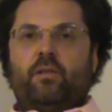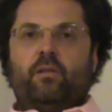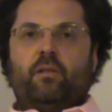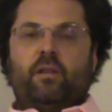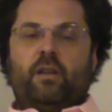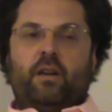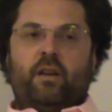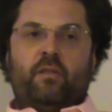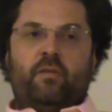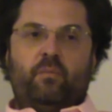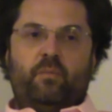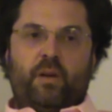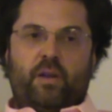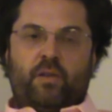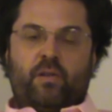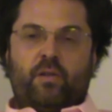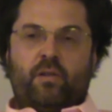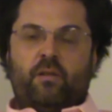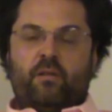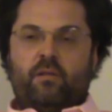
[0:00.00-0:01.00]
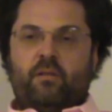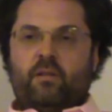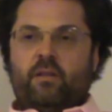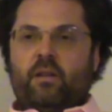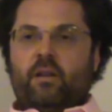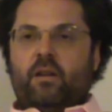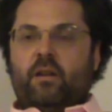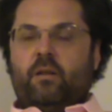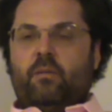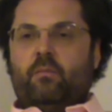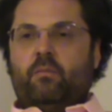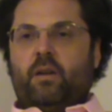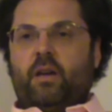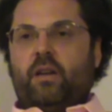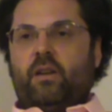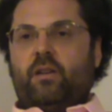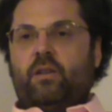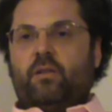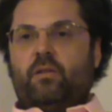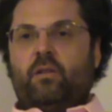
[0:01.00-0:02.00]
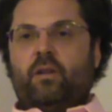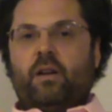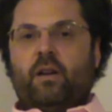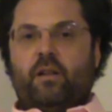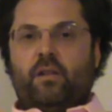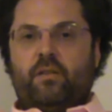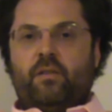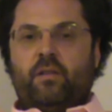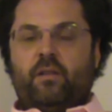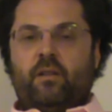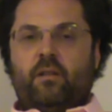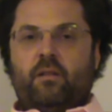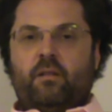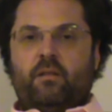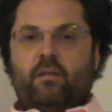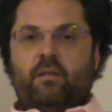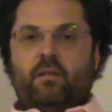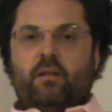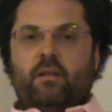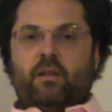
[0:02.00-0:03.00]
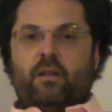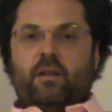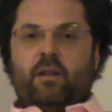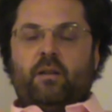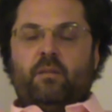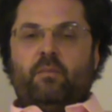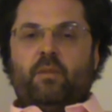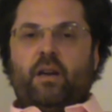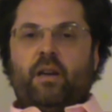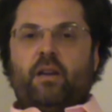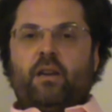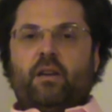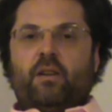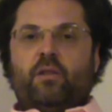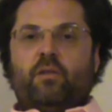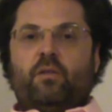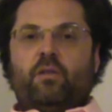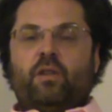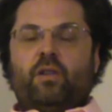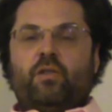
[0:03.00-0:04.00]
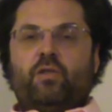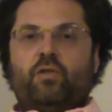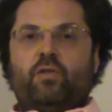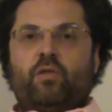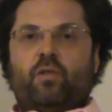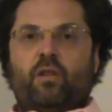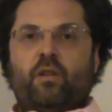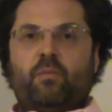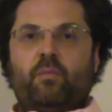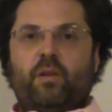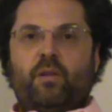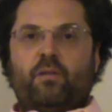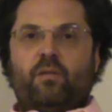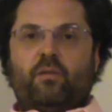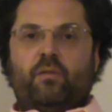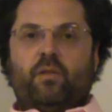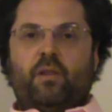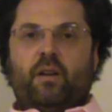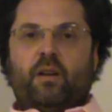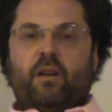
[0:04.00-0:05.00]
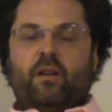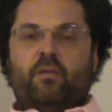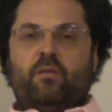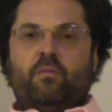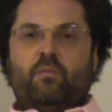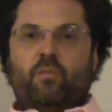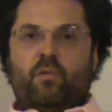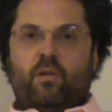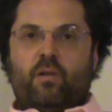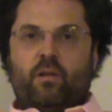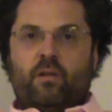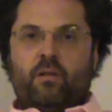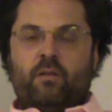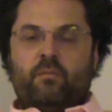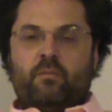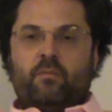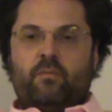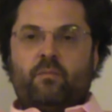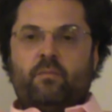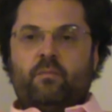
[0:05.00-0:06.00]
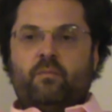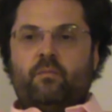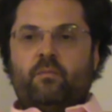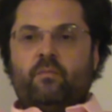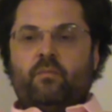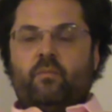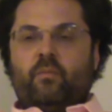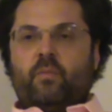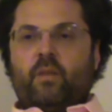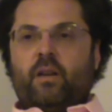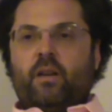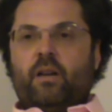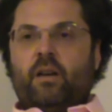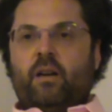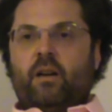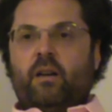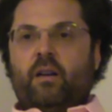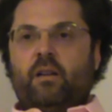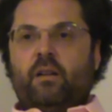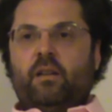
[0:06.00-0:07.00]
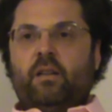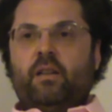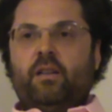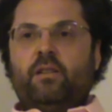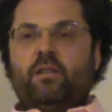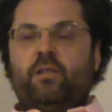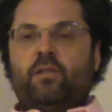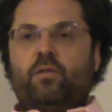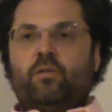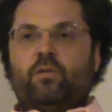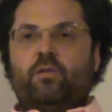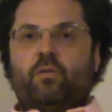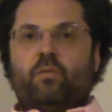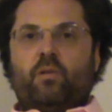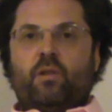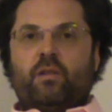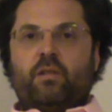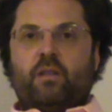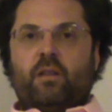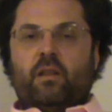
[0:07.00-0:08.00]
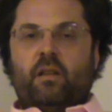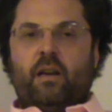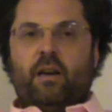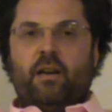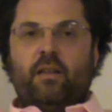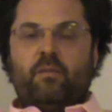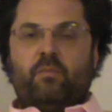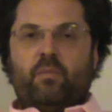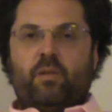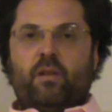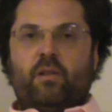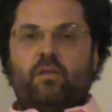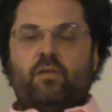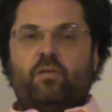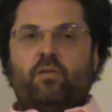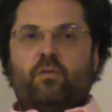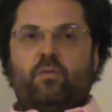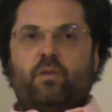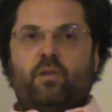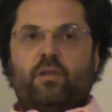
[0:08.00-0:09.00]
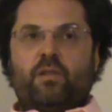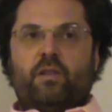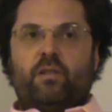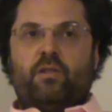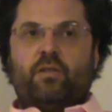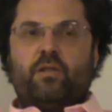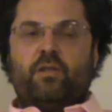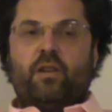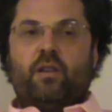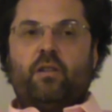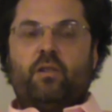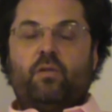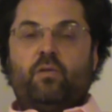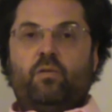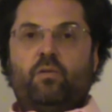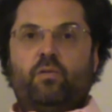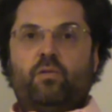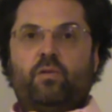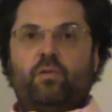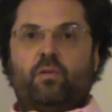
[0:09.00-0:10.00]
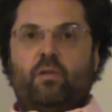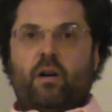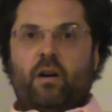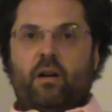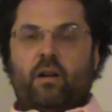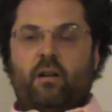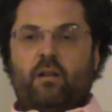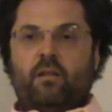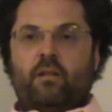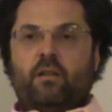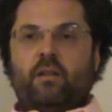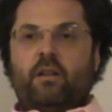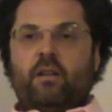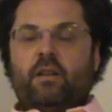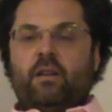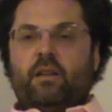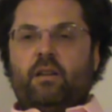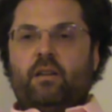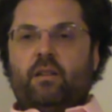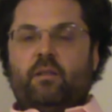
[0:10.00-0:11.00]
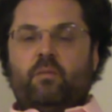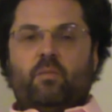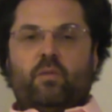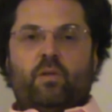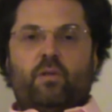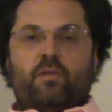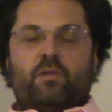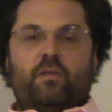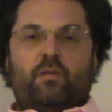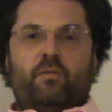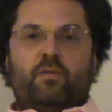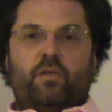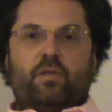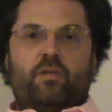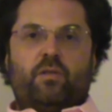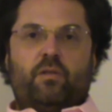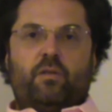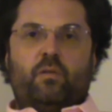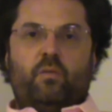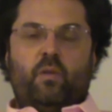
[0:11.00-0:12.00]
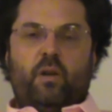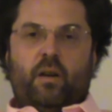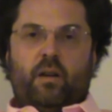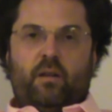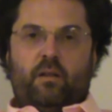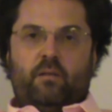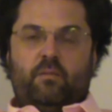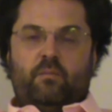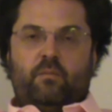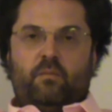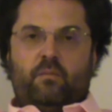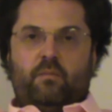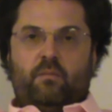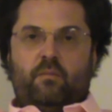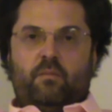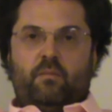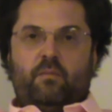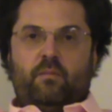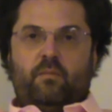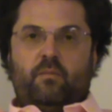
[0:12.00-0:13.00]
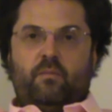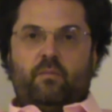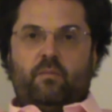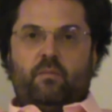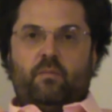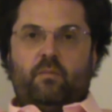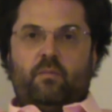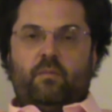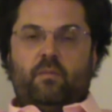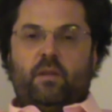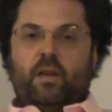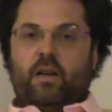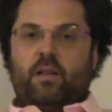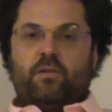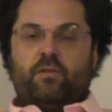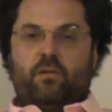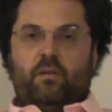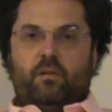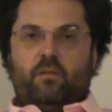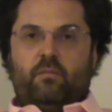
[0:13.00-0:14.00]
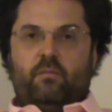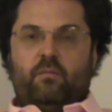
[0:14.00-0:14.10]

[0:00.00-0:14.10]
your life better, making you healthier, making your enjoyment of life more, leading you towards enlightenment, towards understanding who you are in the most efficient way. That's all.